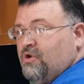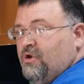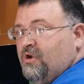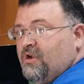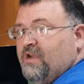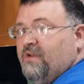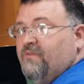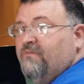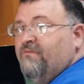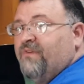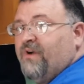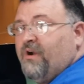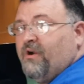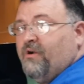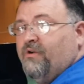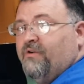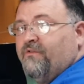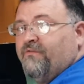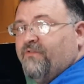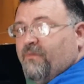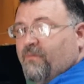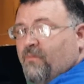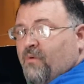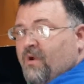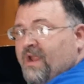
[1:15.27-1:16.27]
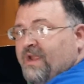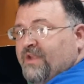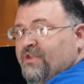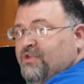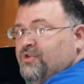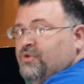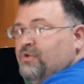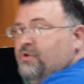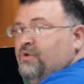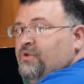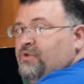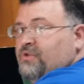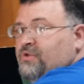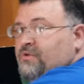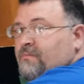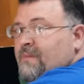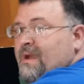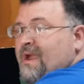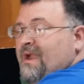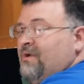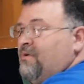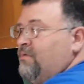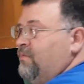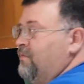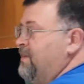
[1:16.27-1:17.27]
or a convert from range hood to
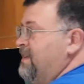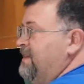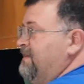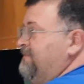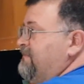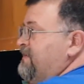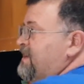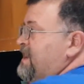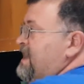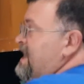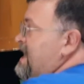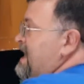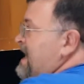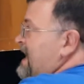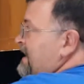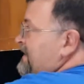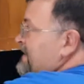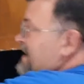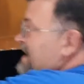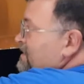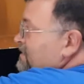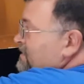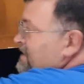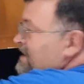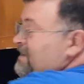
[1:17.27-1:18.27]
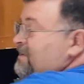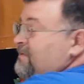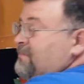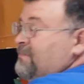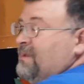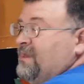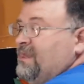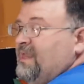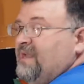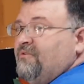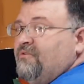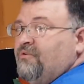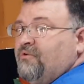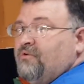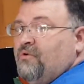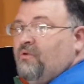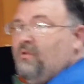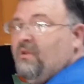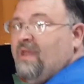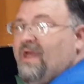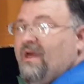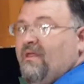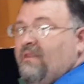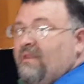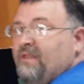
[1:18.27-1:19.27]
microwave, and that'll get them
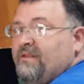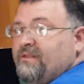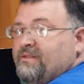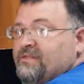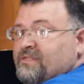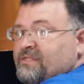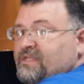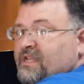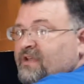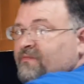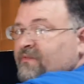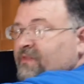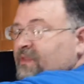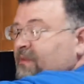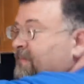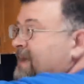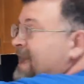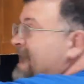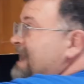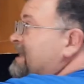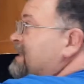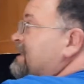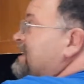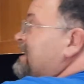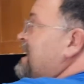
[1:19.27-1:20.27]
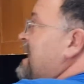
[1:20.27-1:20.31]
electrical outlet and stuff in the back of the